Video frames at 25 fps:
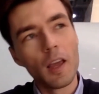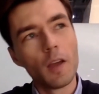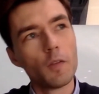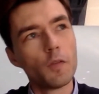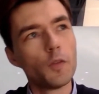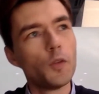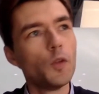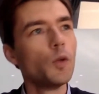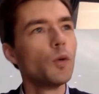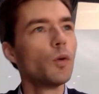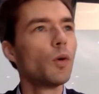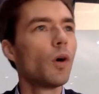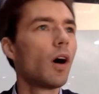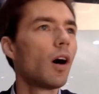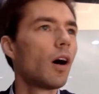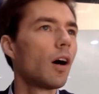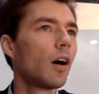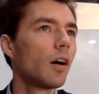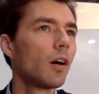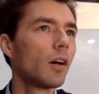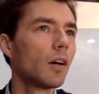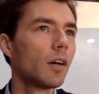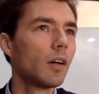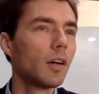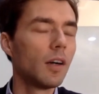if you
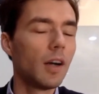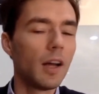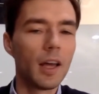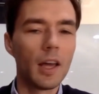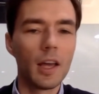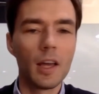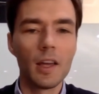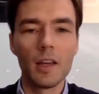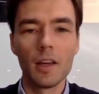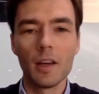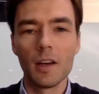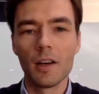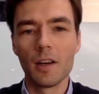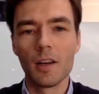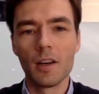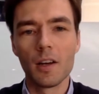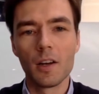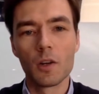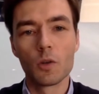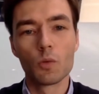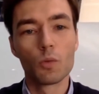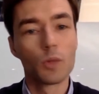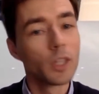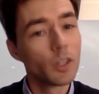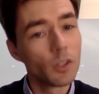are a, a,
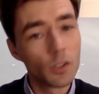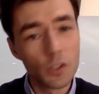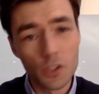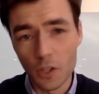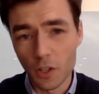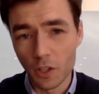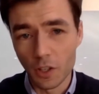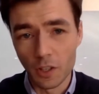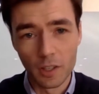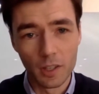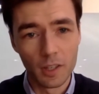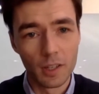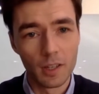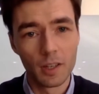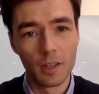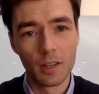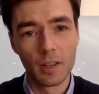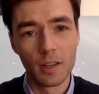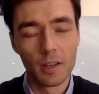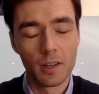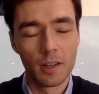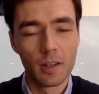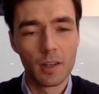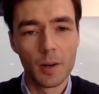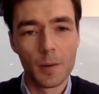a realtor uh,
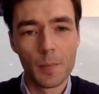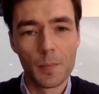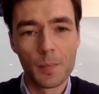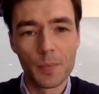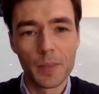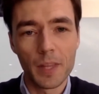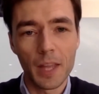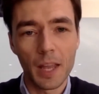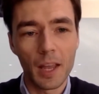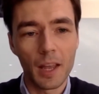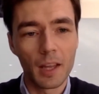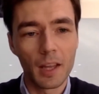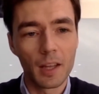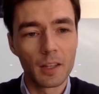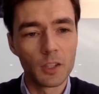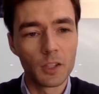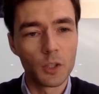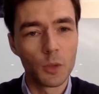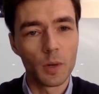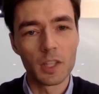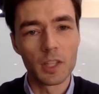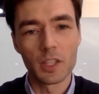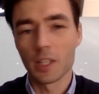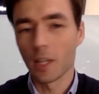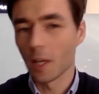um, and you
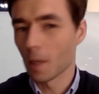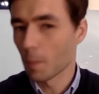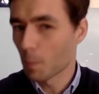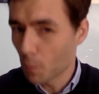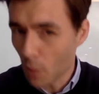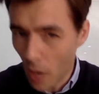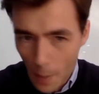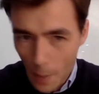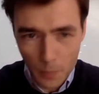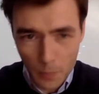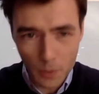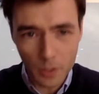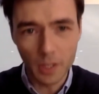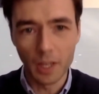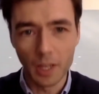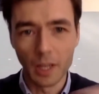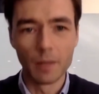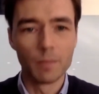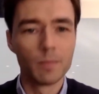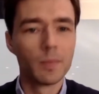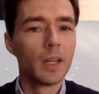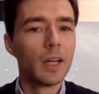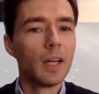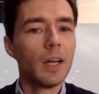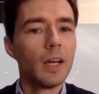want to sell a property
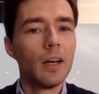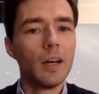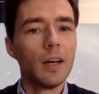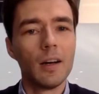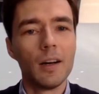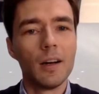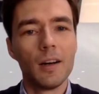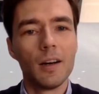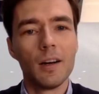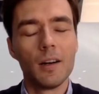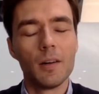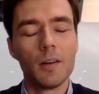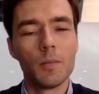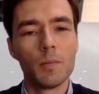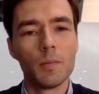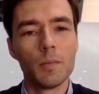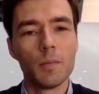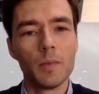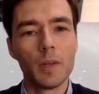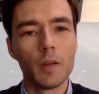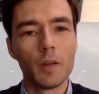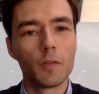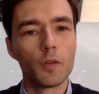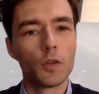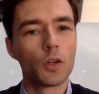um,
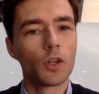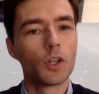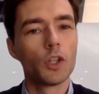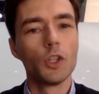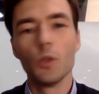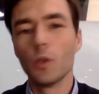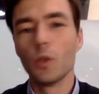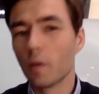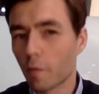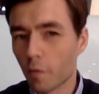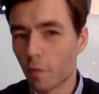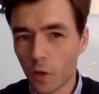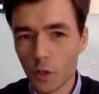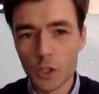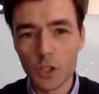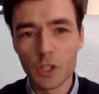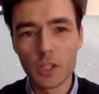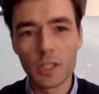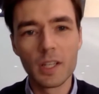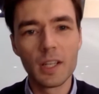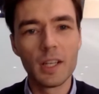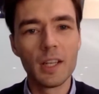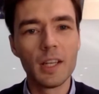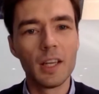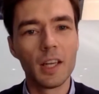if you're a
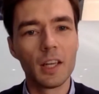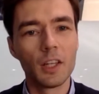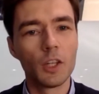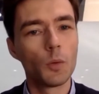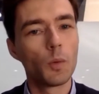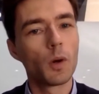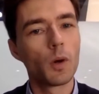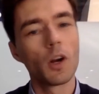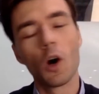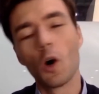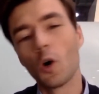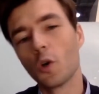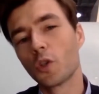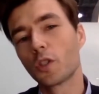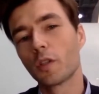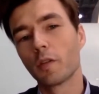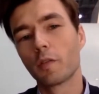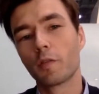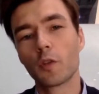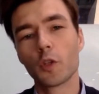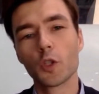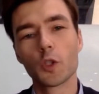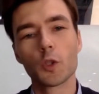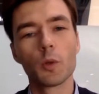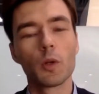university and you want to host a
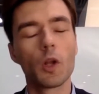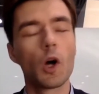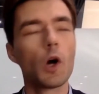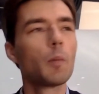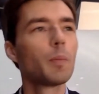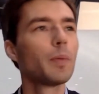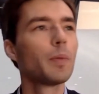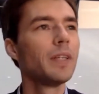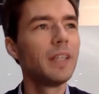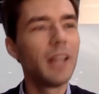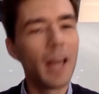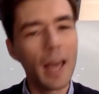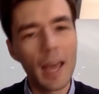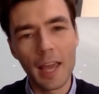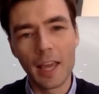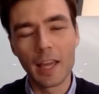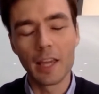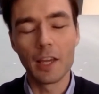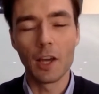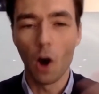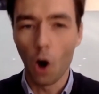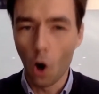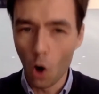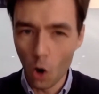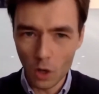virtual open
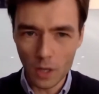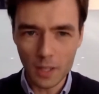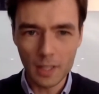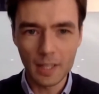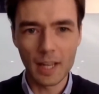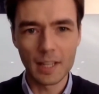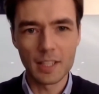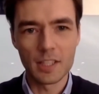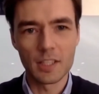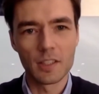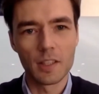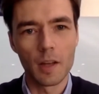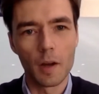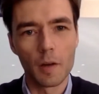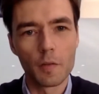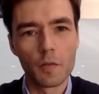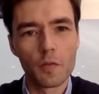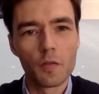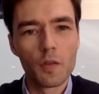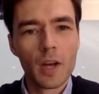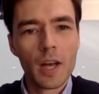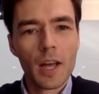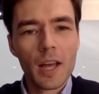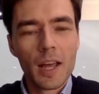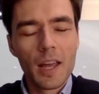day all of that stuff
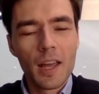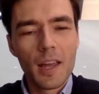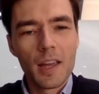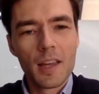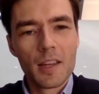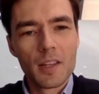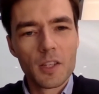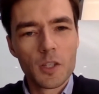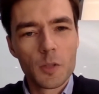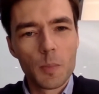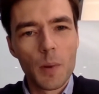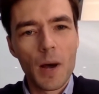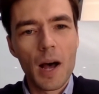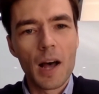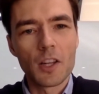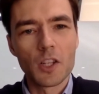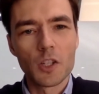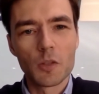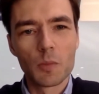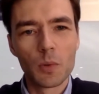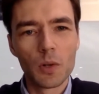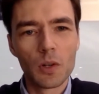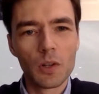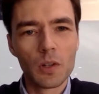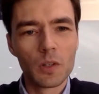is
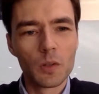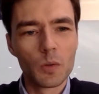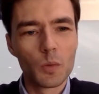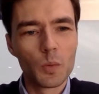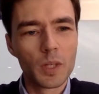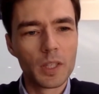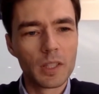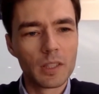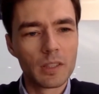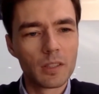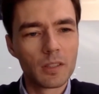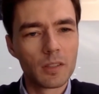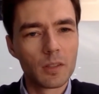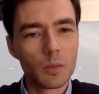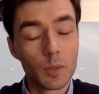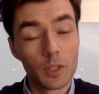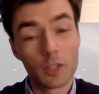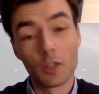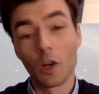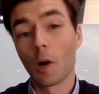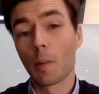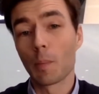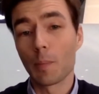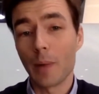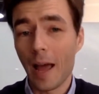possible with with
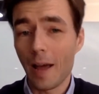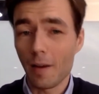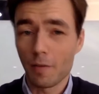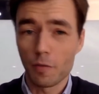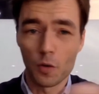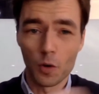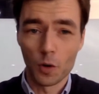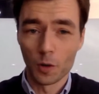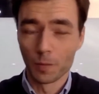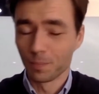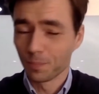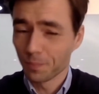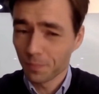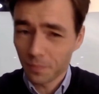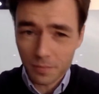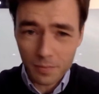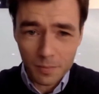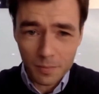our platform